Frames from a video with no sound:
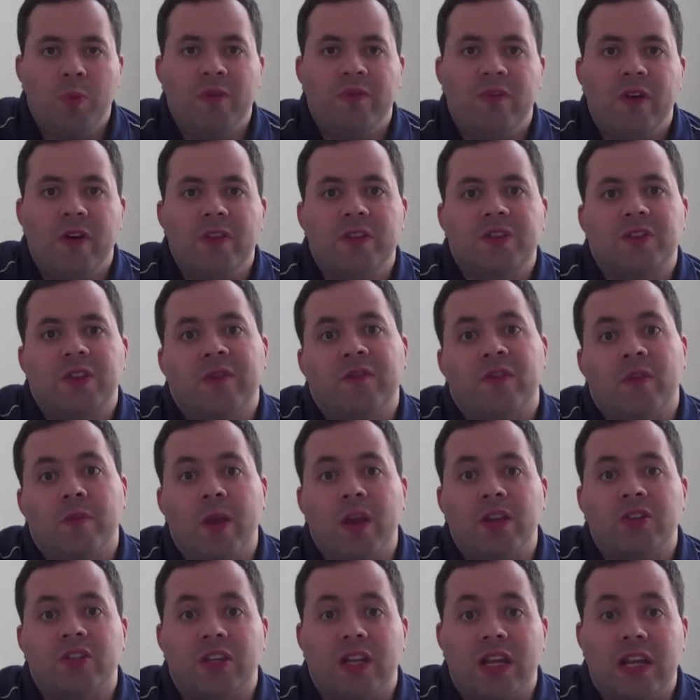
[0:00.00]
you found this
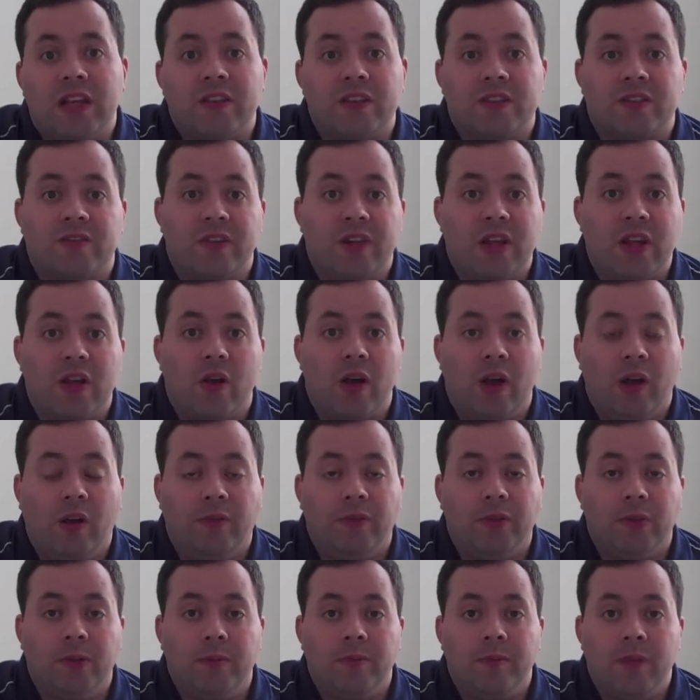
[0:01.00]
information in this video
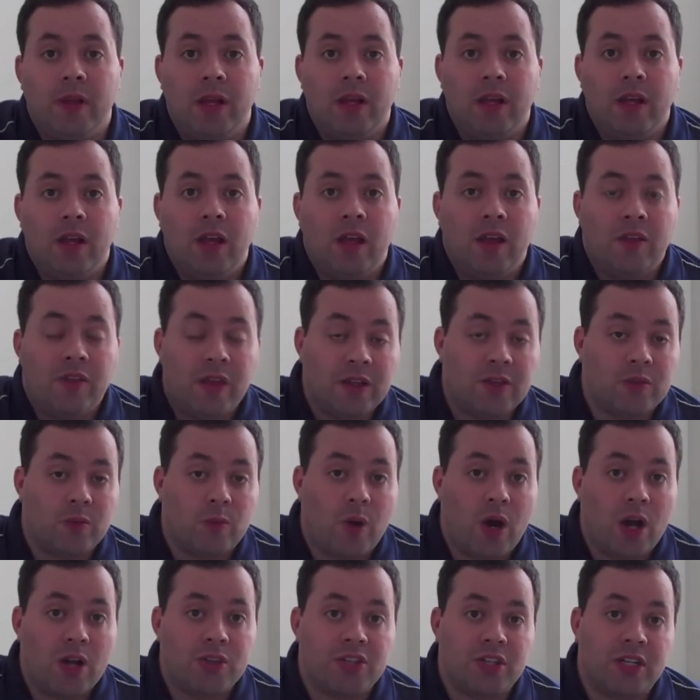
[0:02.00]
helpful. Thanks for
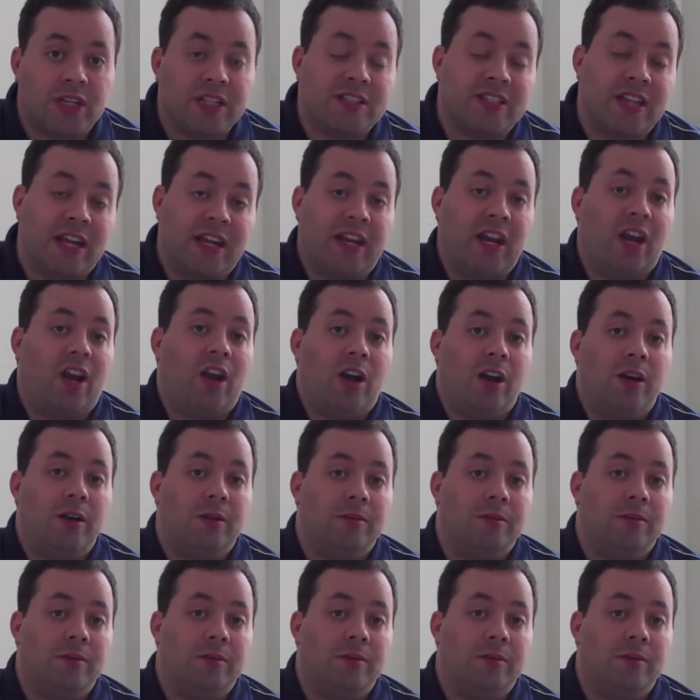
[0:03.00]
watching and take care.